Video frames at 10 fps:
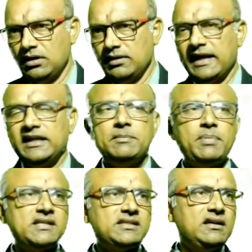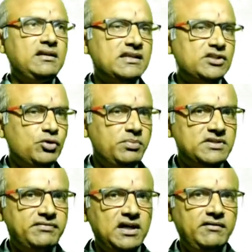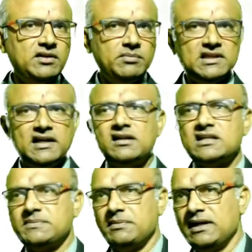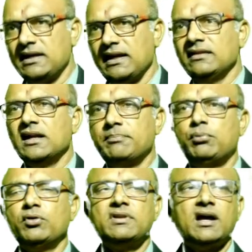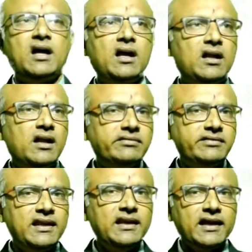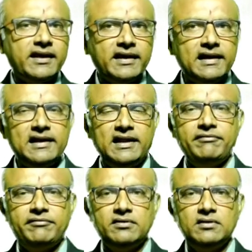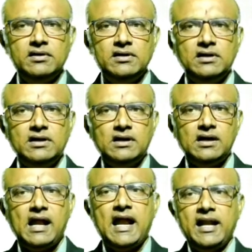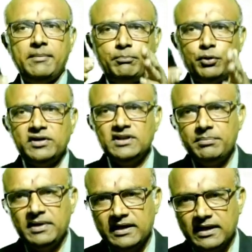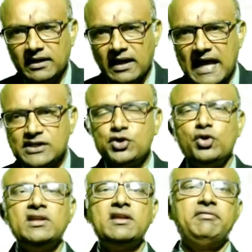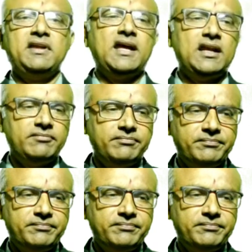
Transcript: 80% test tube is filled with methylated spirit, in that put the thin green leaf and put in the beaker as shown in the figure,